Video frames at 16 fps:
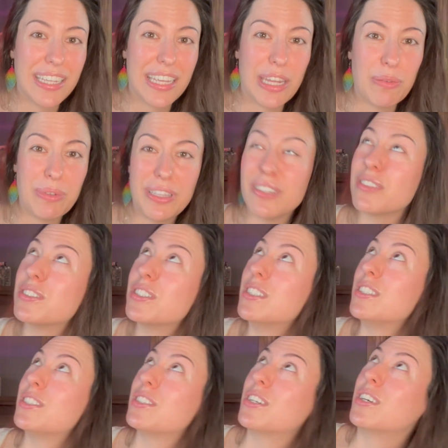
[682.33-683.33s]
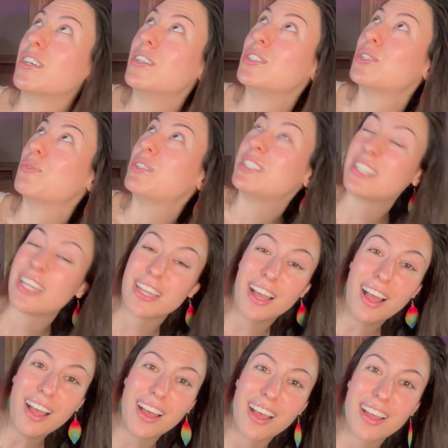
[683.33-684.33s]
And we look to the stars and we say,
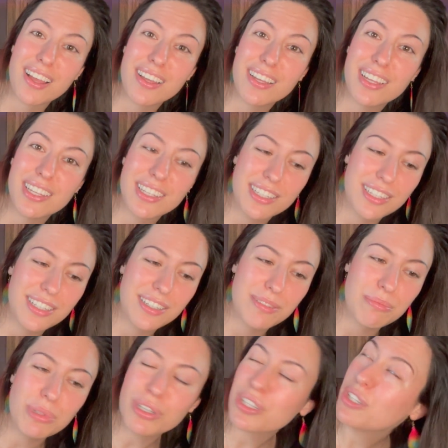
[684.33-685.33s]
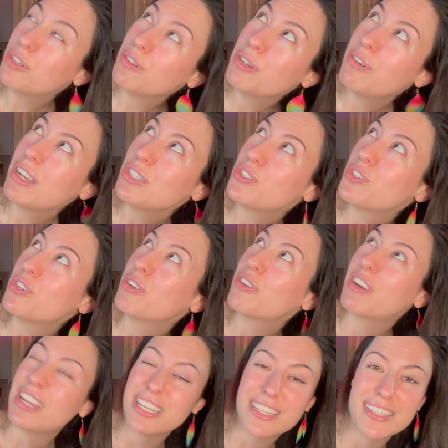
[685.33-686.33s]
Mercury retrograde,